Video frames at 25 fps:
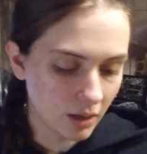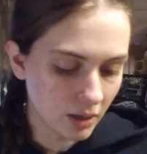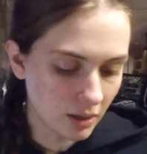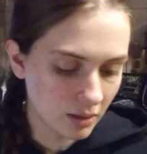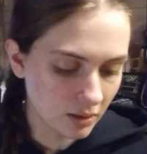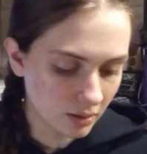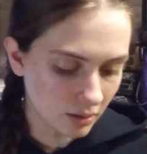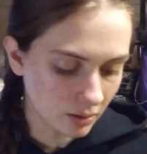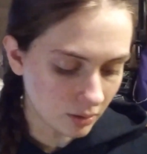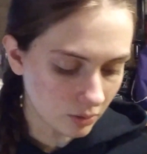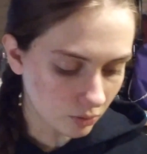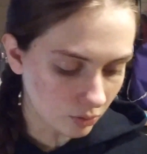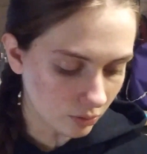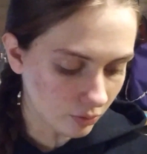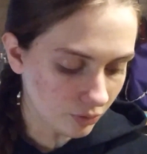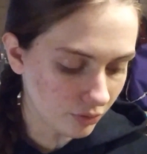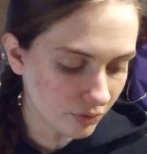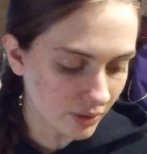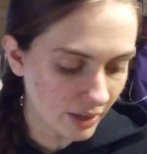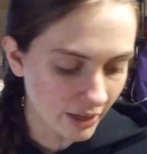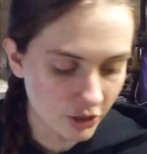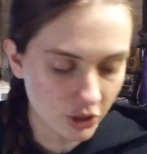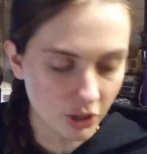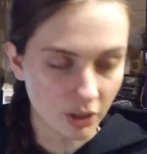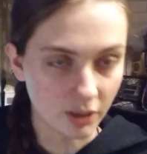It's a little
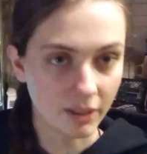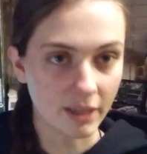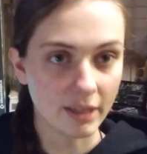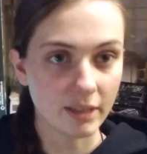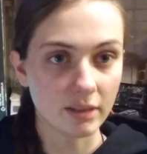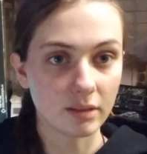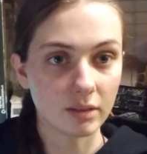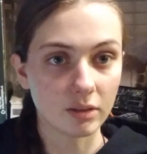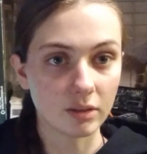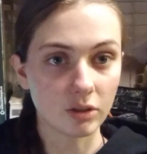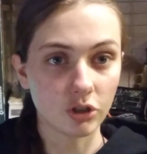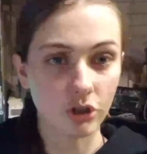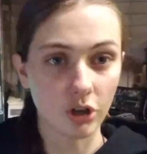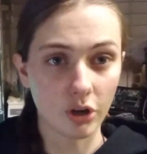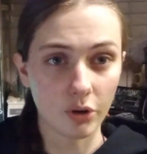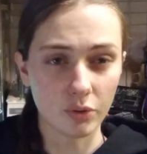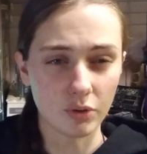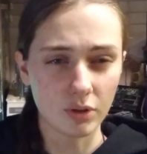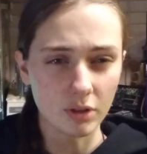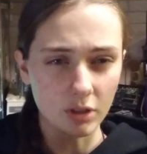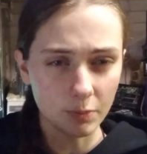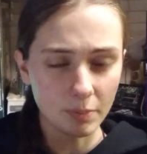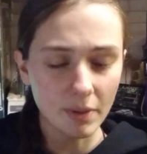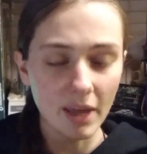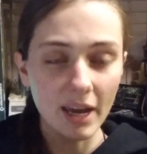flashing lights show
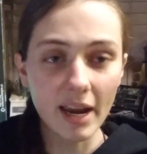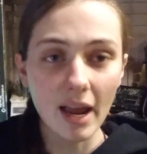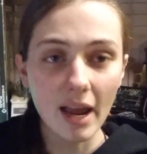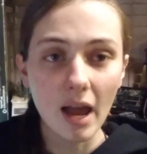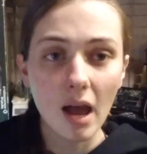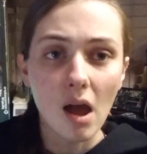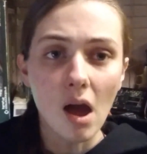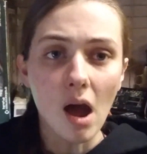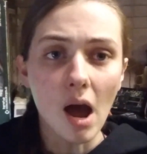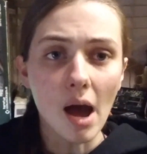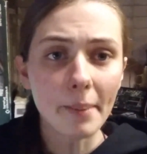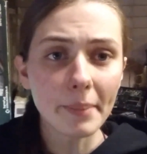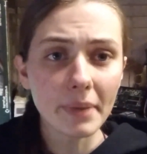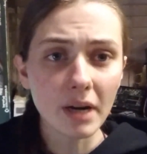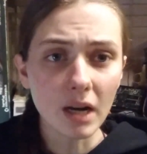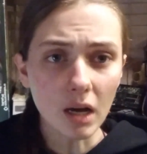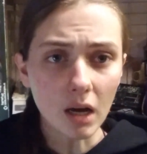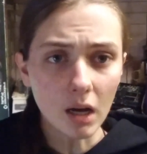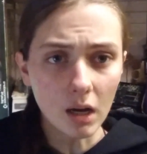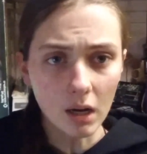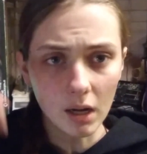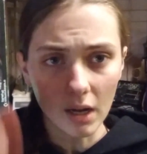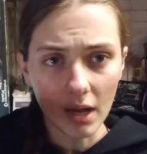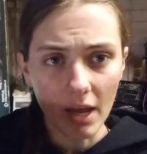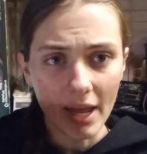display. I'm
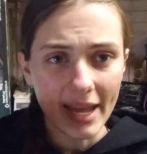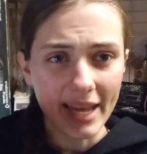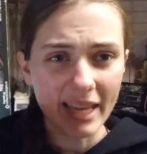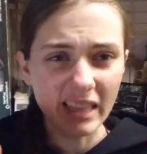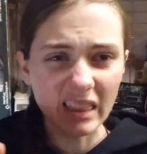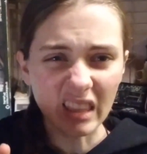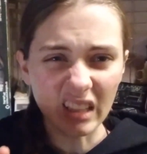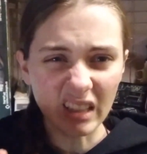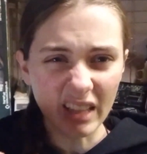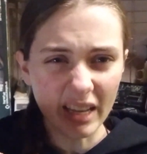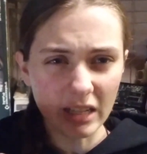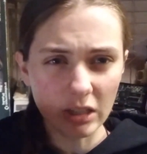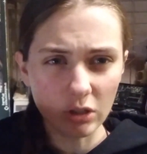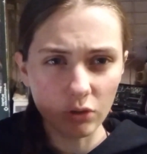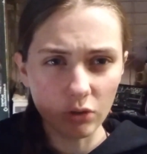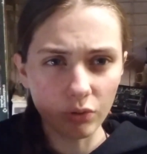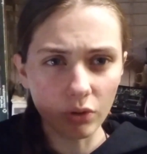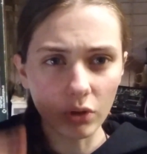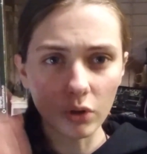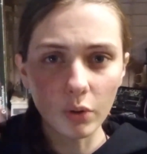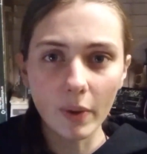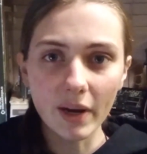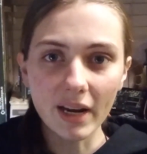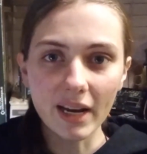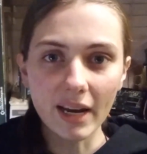gonna hit the lights real
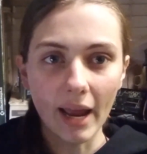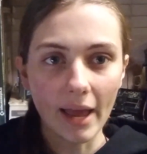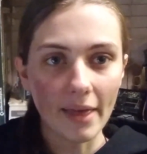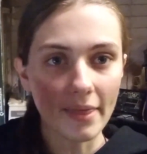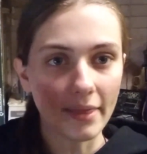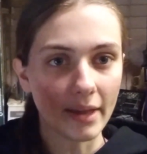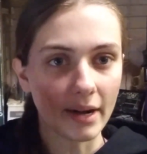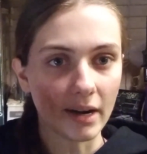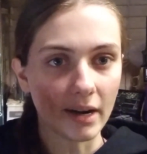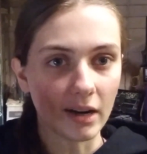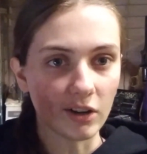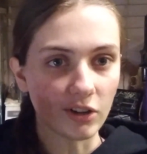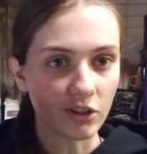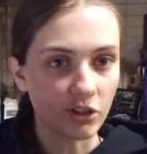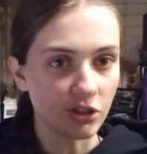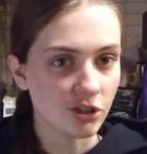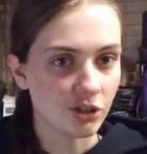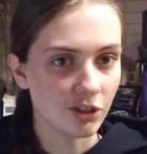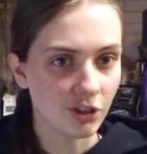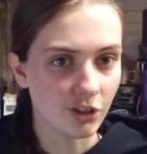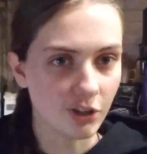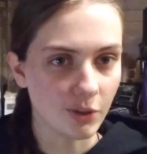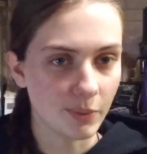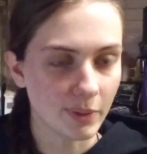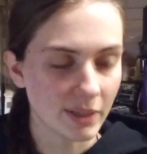quick and then I'll show
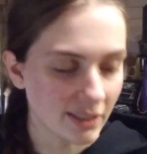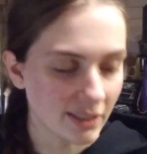you what